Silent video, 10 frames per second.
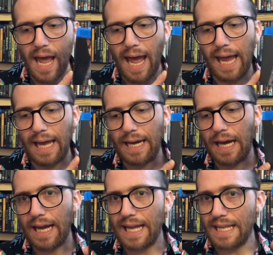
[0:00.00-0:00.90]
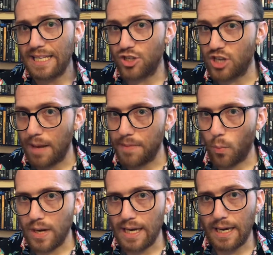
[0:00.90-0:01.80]
And it's a shame that
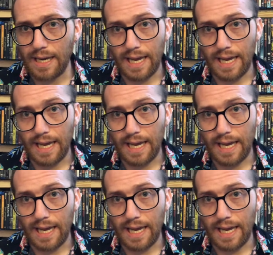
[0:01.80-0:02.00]
we didn't